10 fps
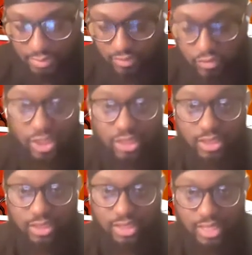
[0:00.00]
If you need a
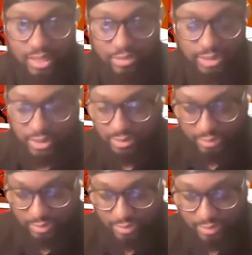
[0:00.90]
little time to.
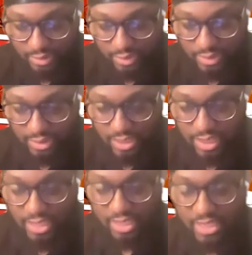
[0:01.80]

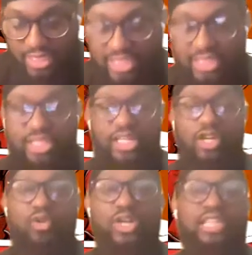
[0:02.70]
That's just a
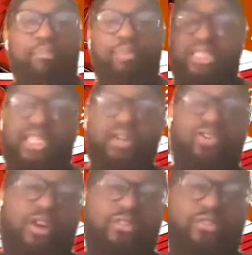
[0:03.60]
good question. I put that on our